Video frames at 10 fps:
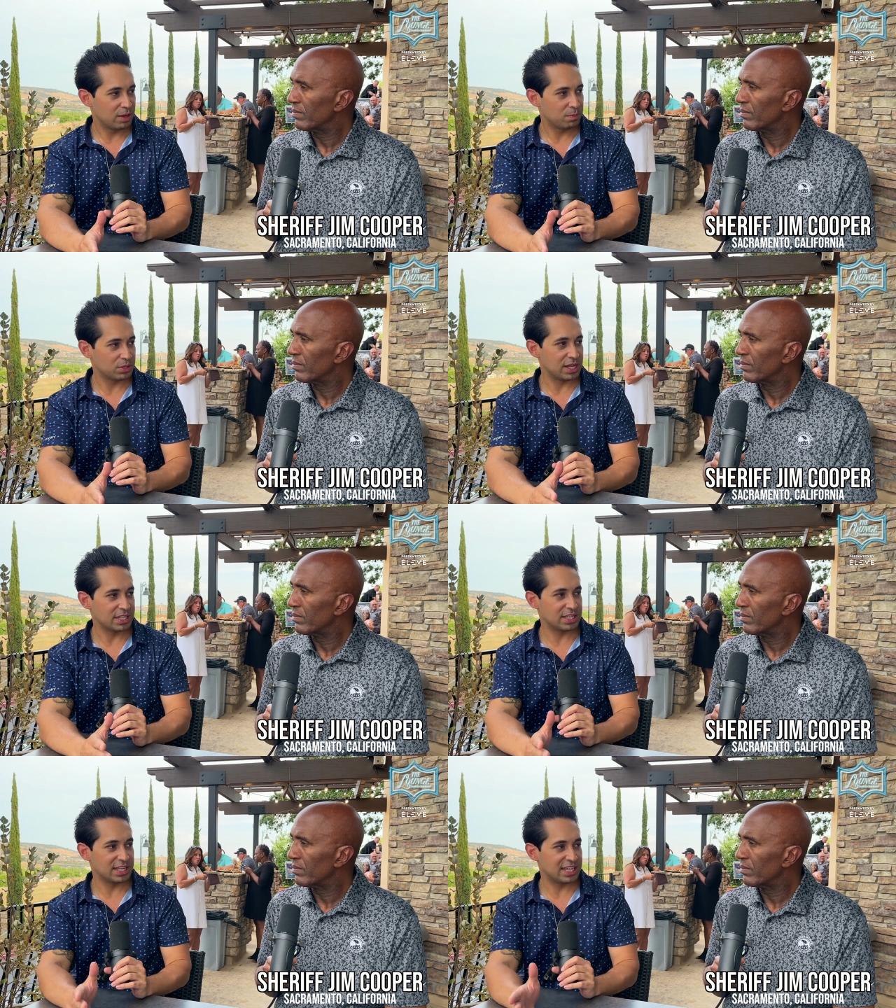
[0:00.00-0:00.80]

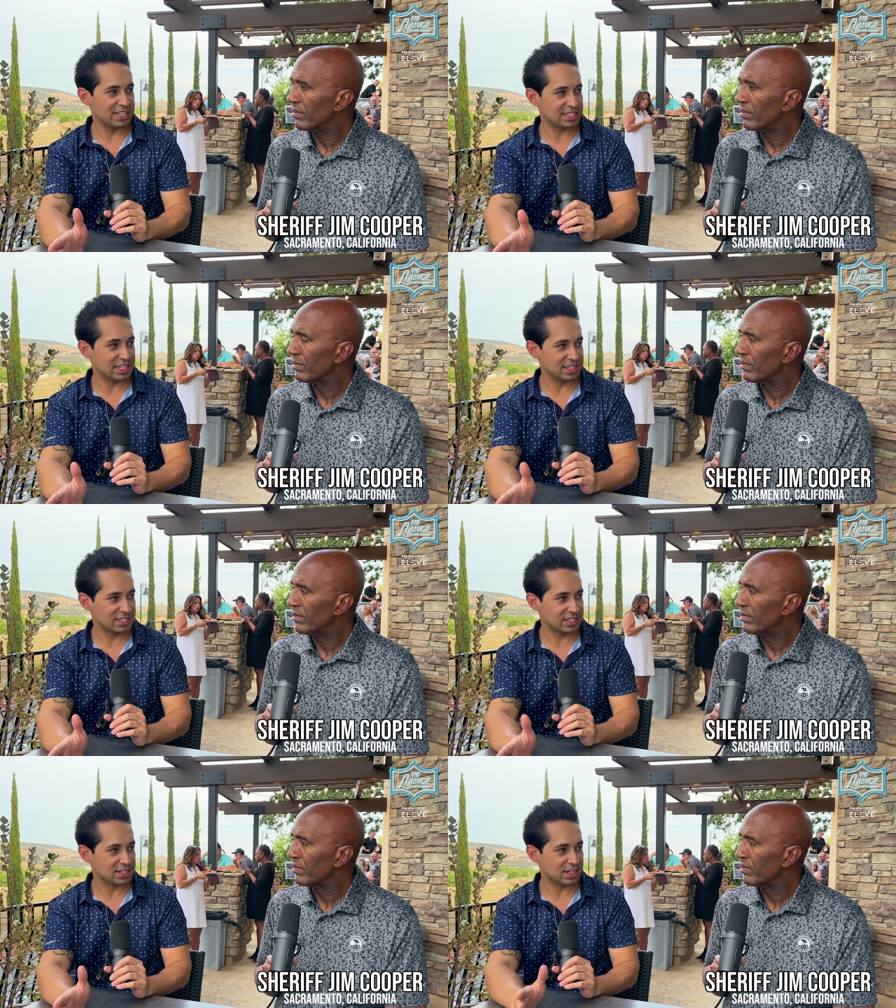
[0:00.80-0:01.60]
Speaker 1: protecting a kid's
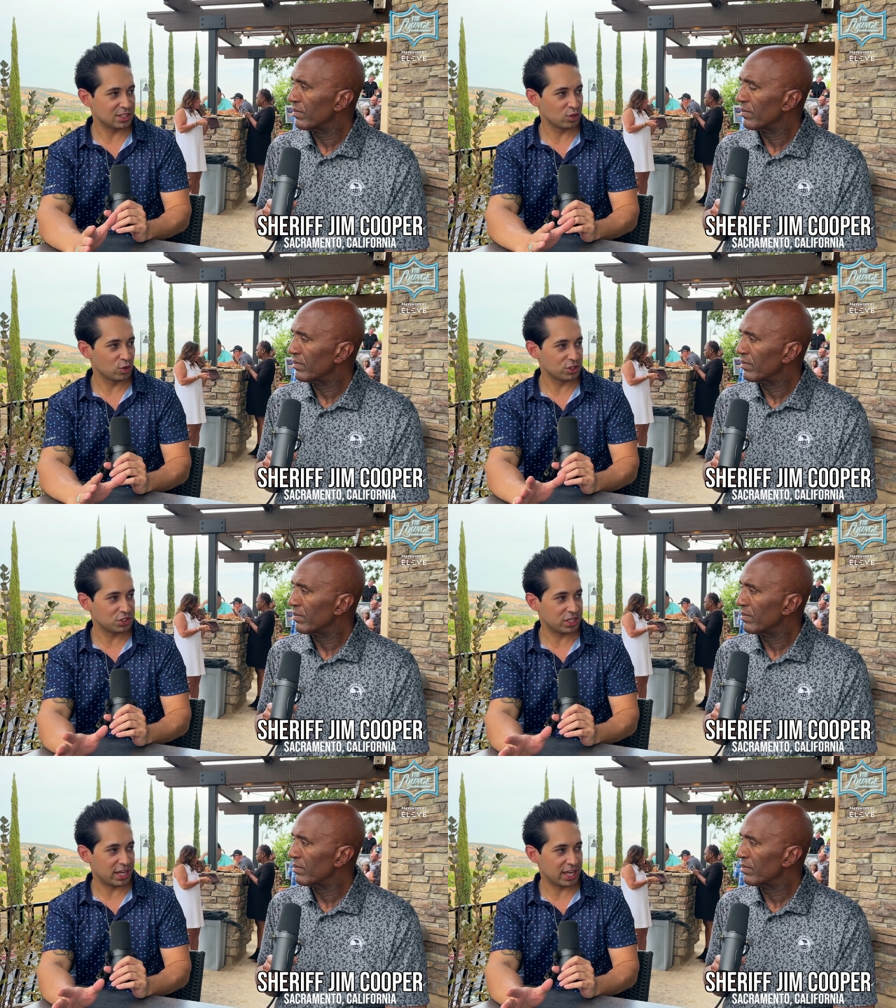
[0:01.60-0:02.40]
innocence as long as you
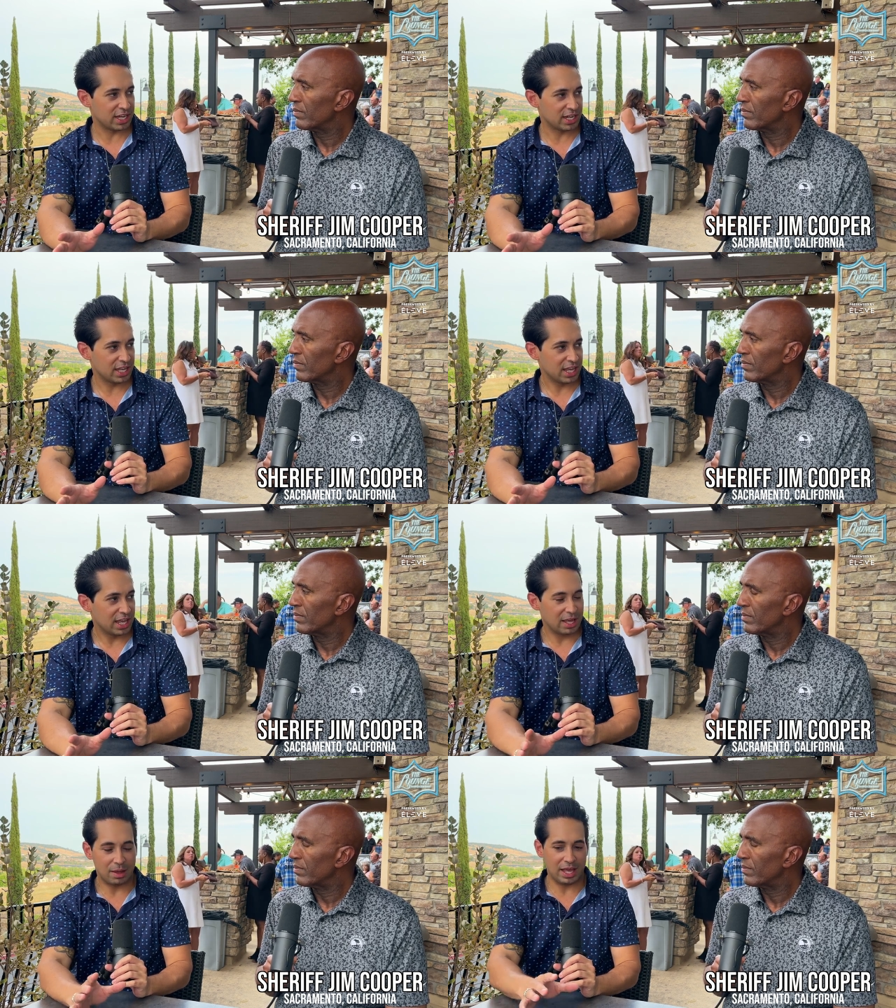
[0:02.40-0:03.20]
can?
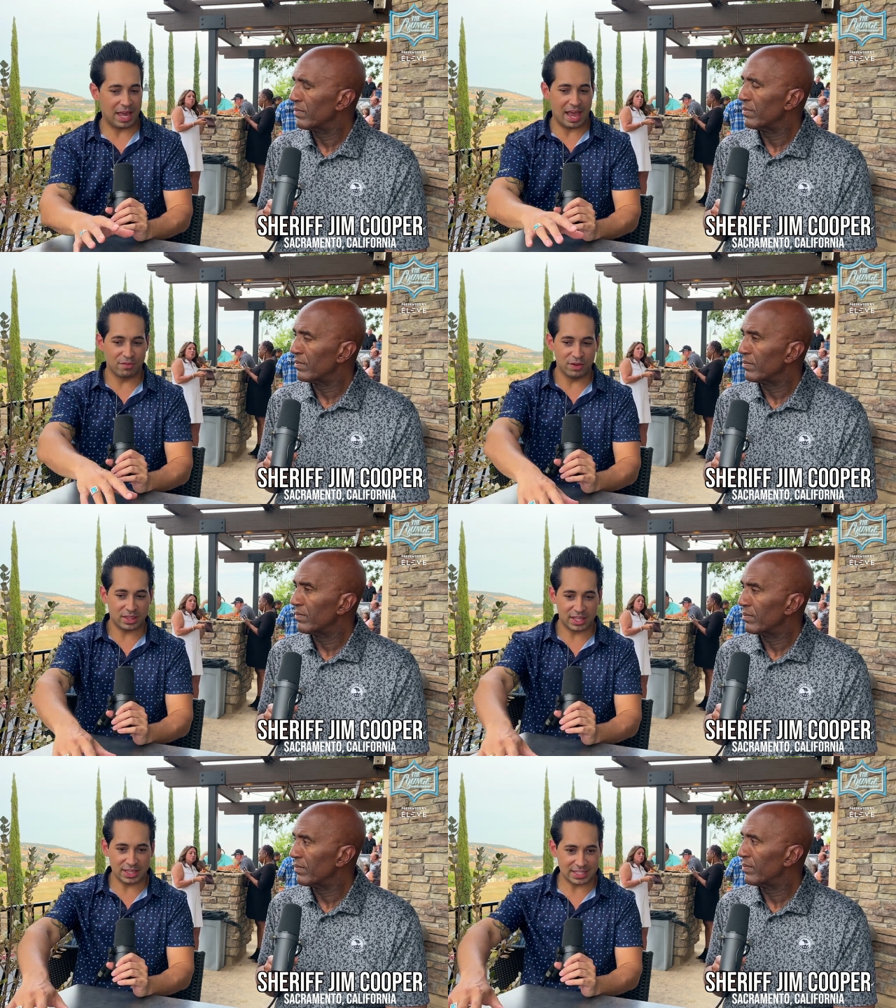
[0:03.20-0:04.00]

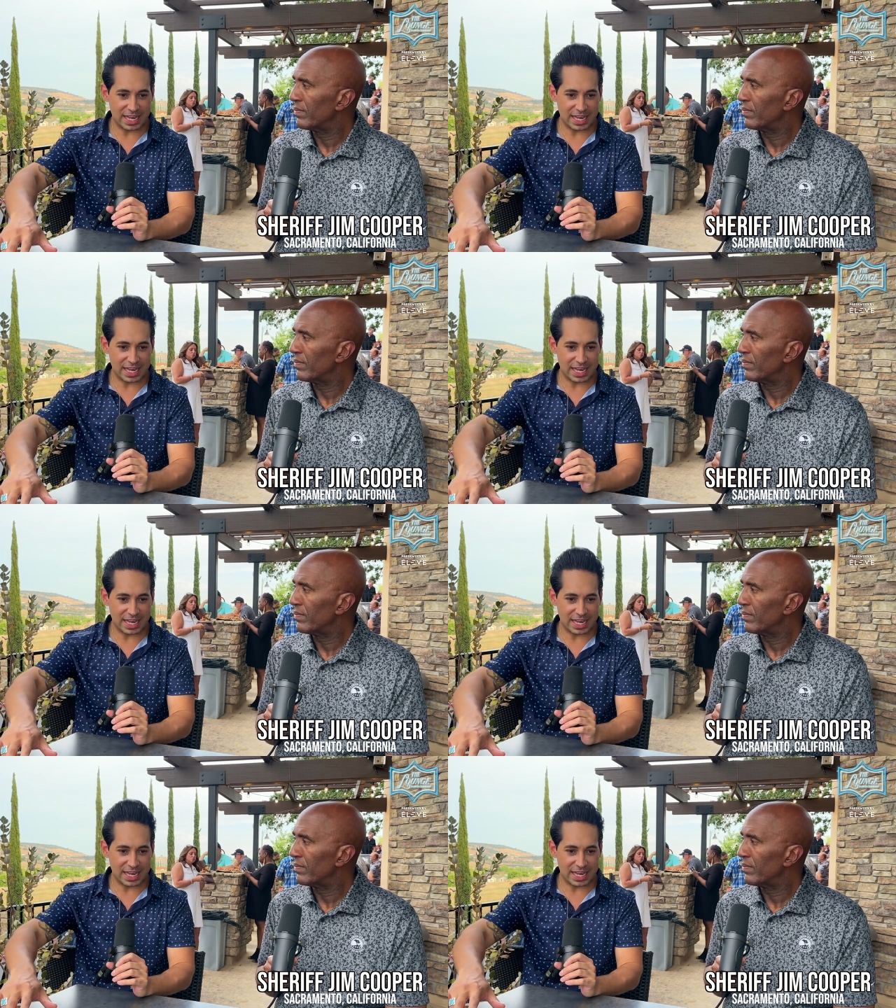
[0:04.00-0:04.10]
Everything that's